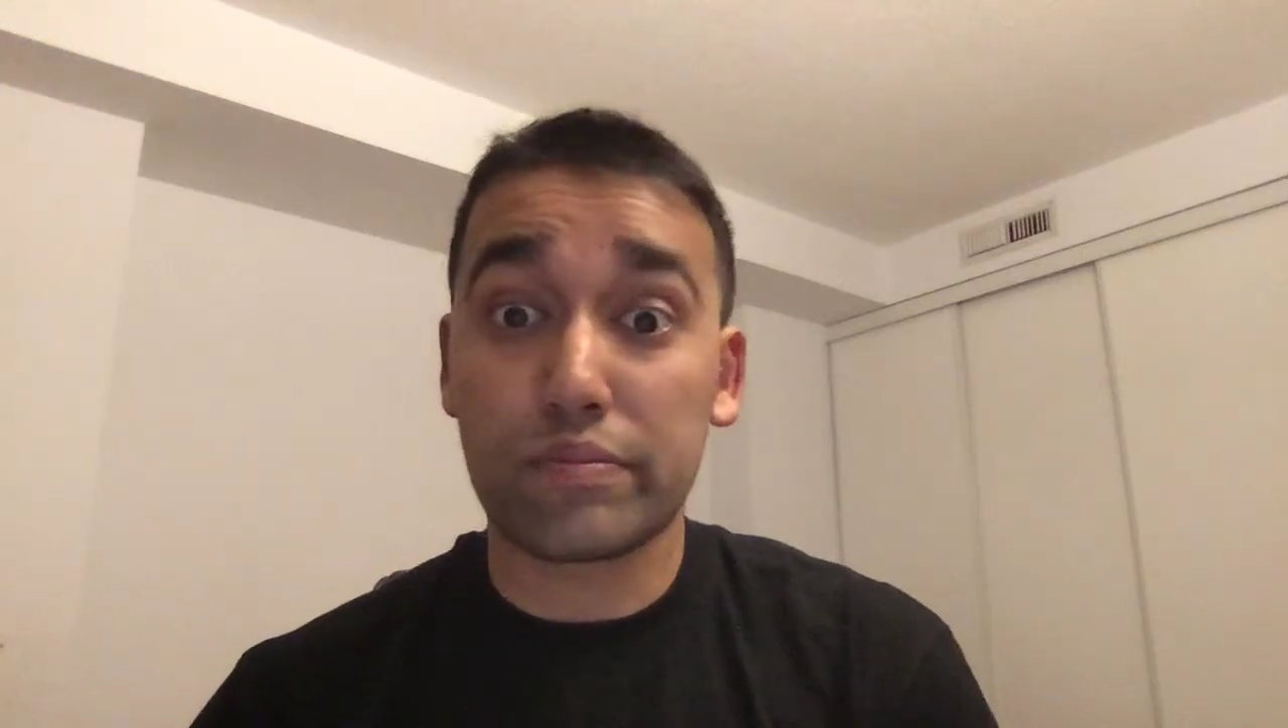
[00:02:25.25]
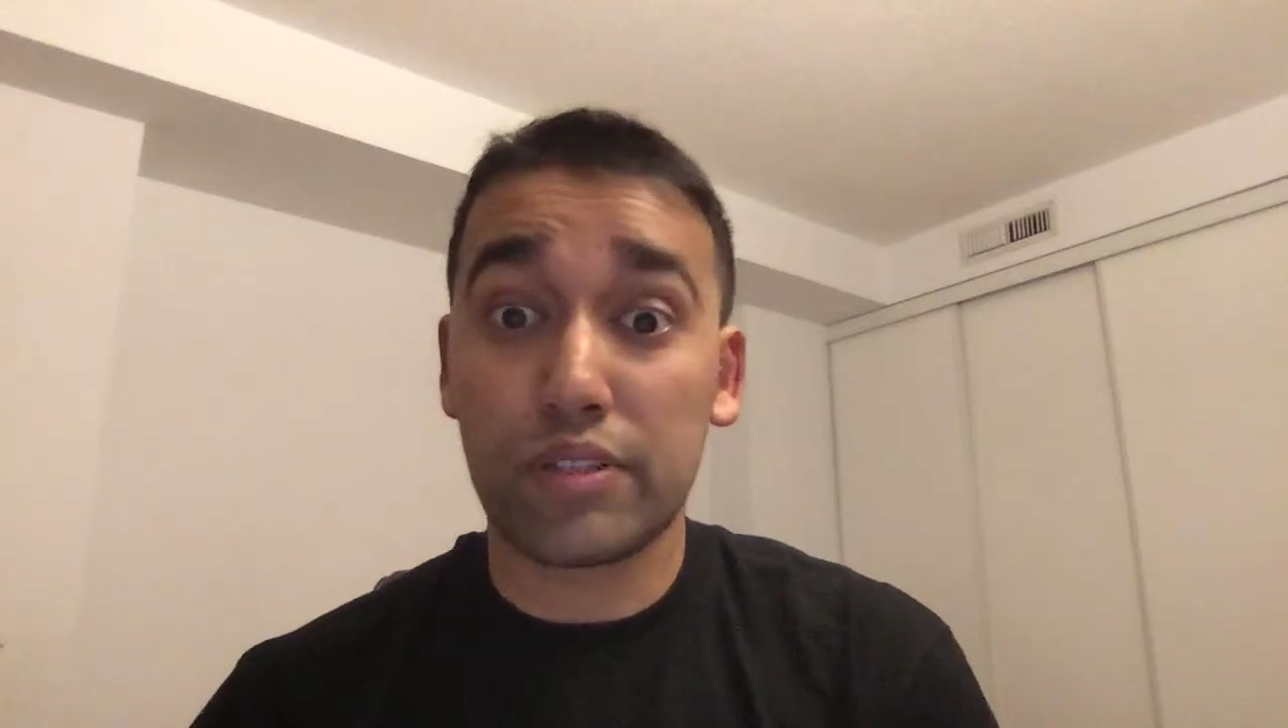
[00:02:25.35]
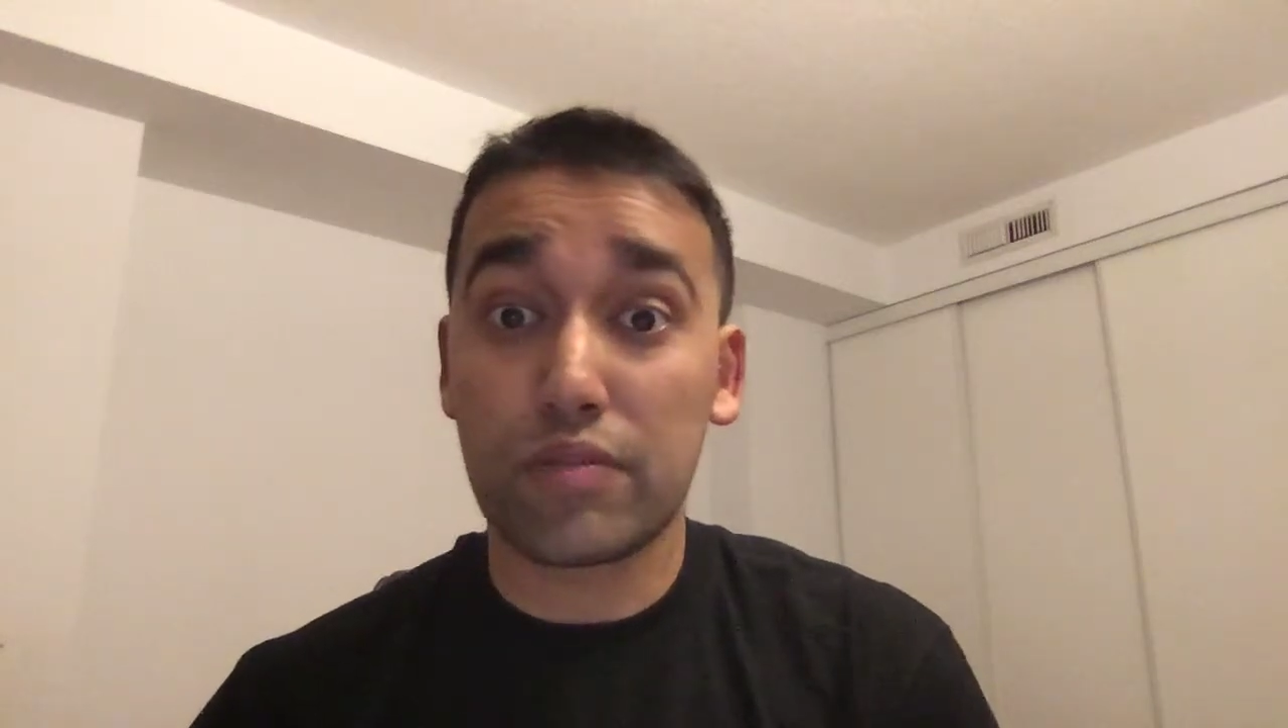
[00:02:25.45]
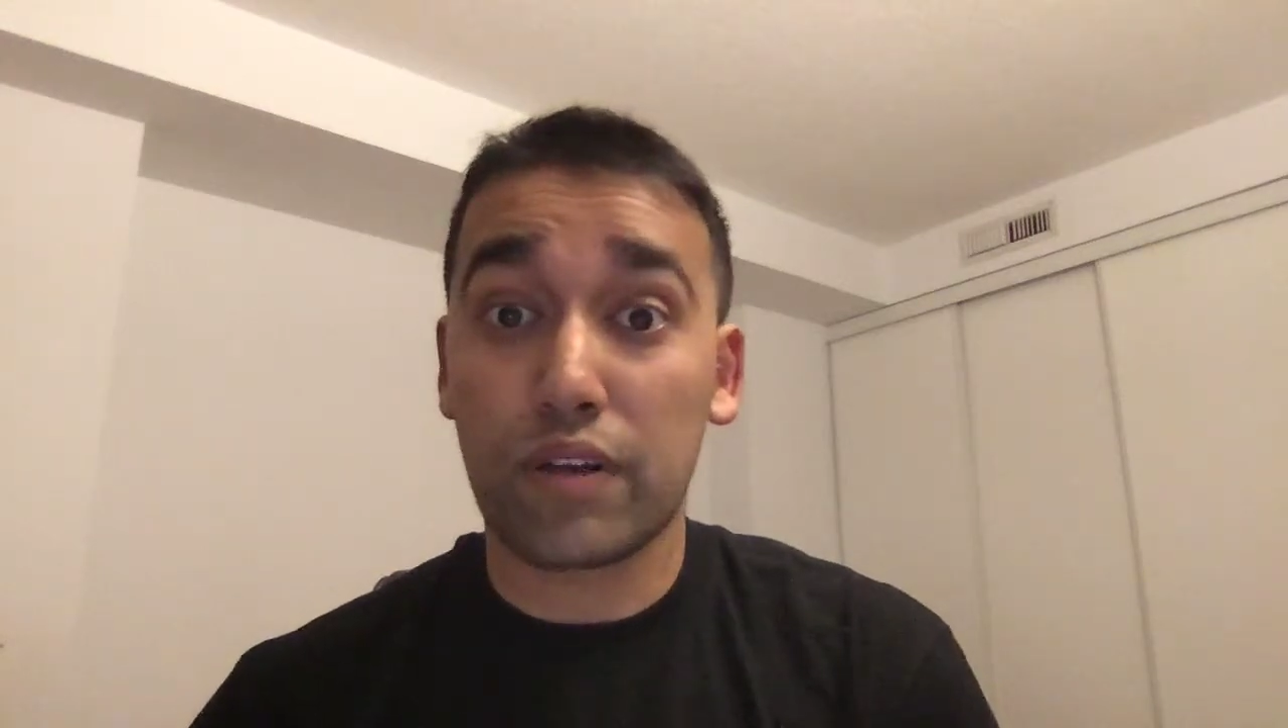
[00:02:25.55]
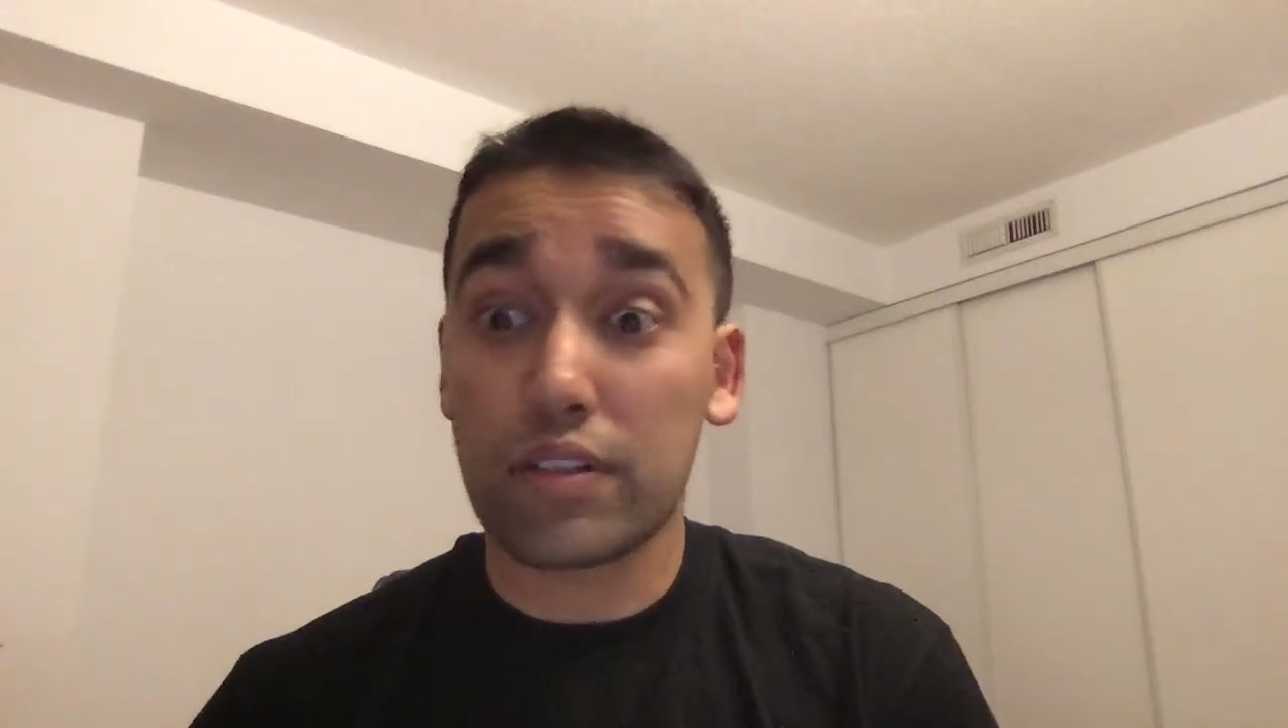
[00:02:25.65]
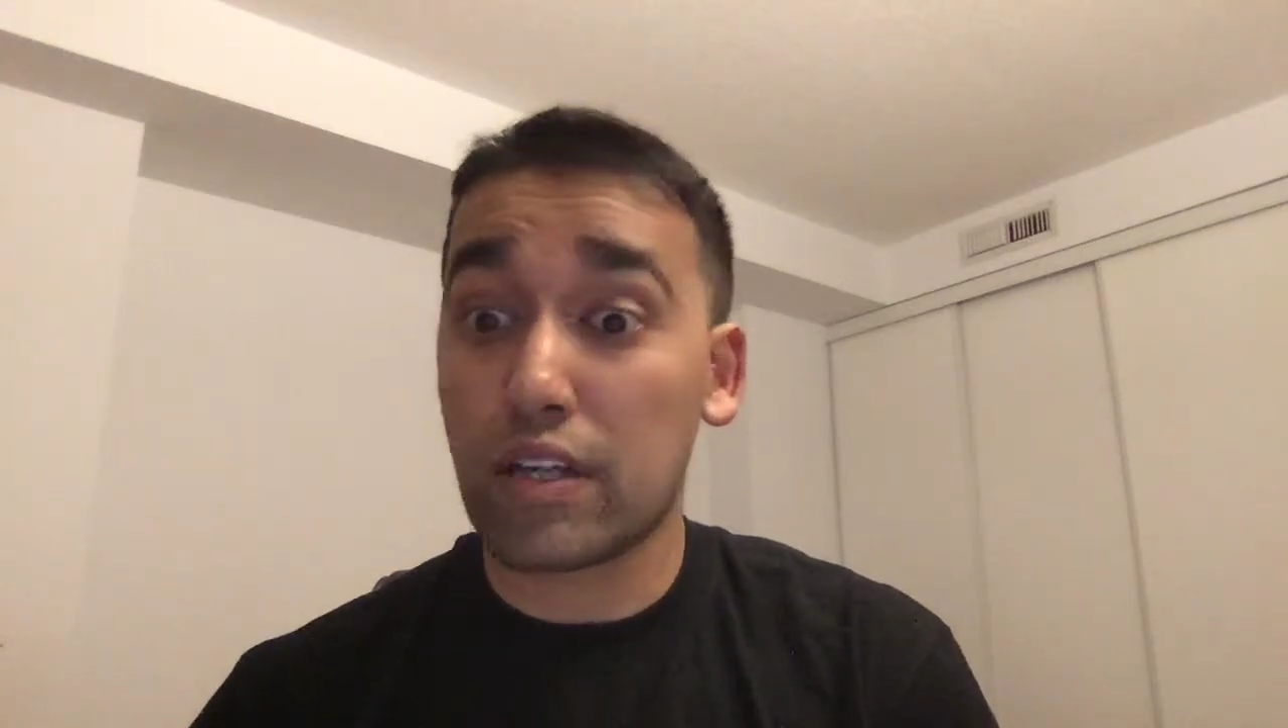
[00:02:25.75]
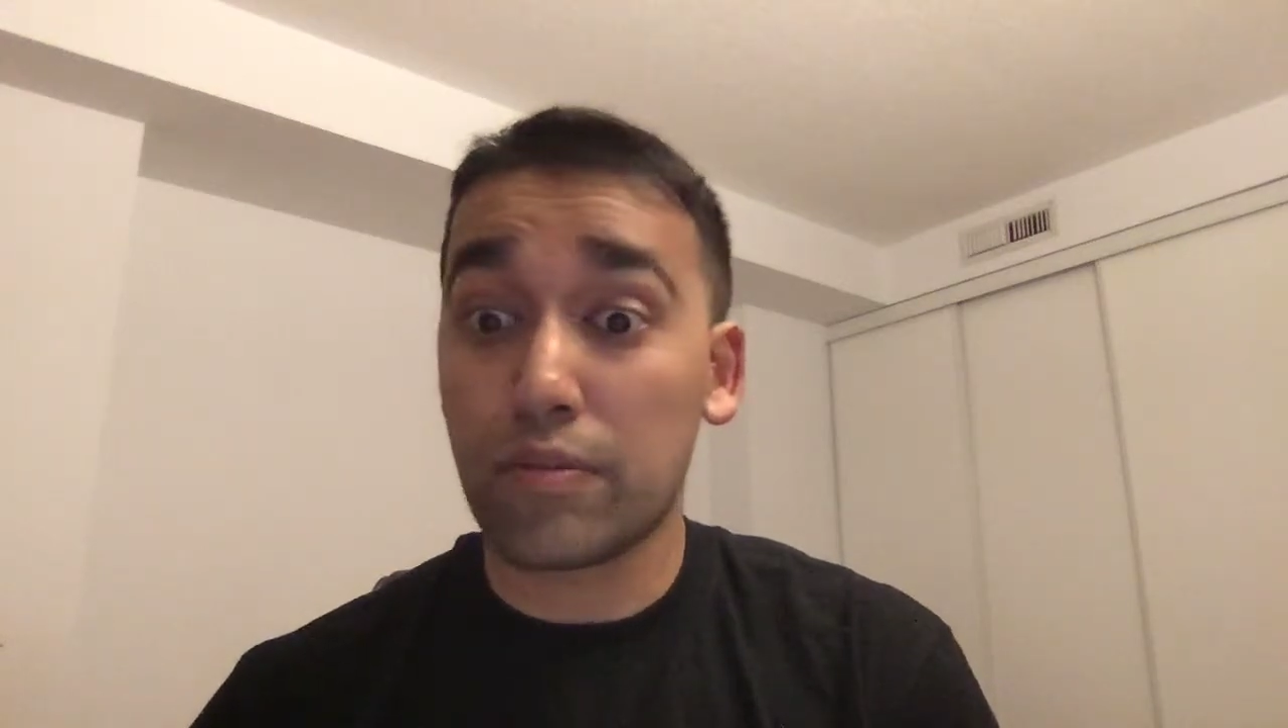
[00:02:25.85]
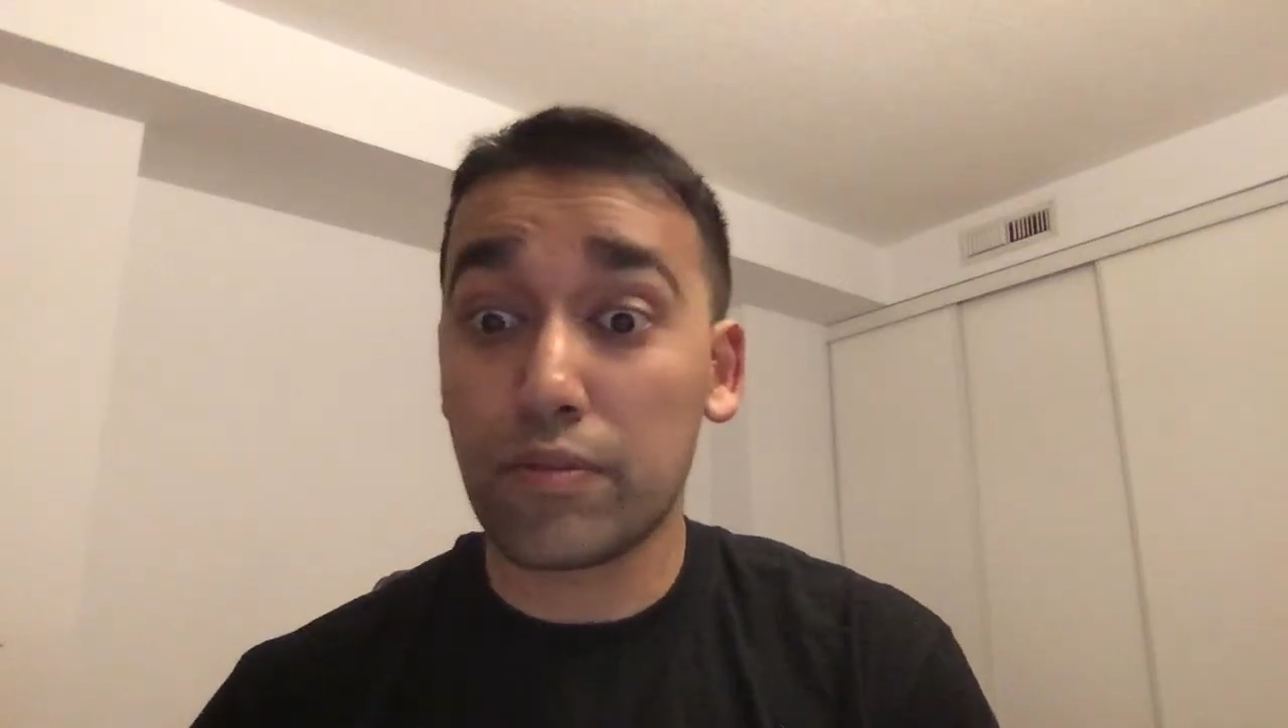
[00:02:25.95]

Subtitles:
It's fucked up.